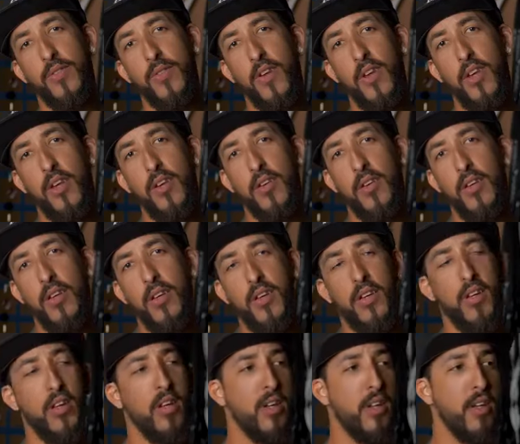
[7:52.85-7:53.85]
for you?
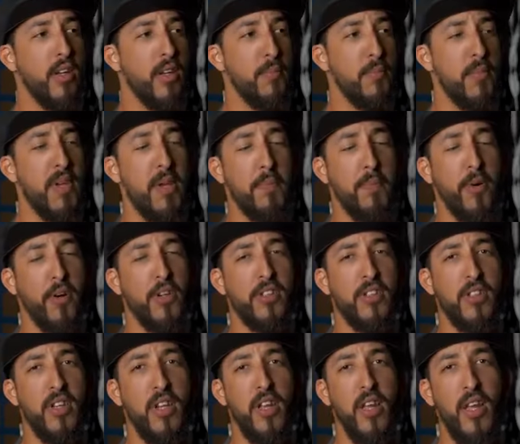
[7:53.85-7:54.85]
Me
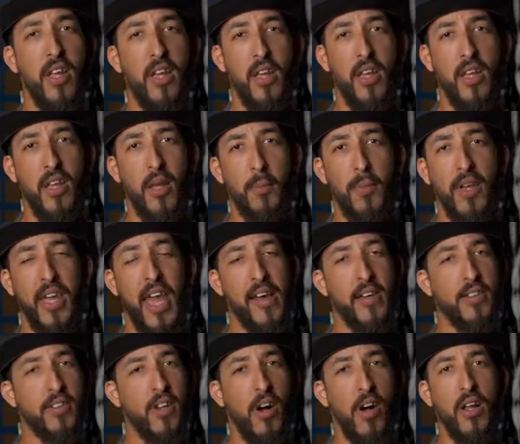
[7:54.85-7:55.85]
personally, I'm
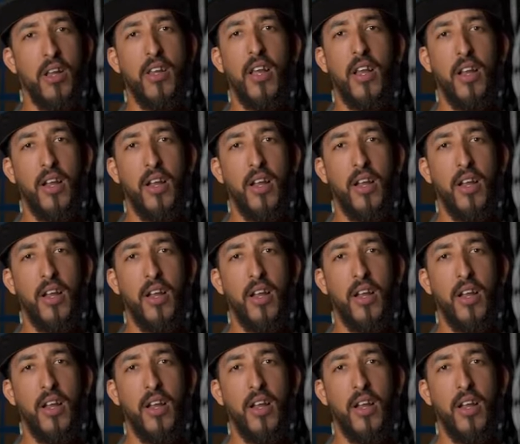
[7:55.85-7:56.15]
gas all day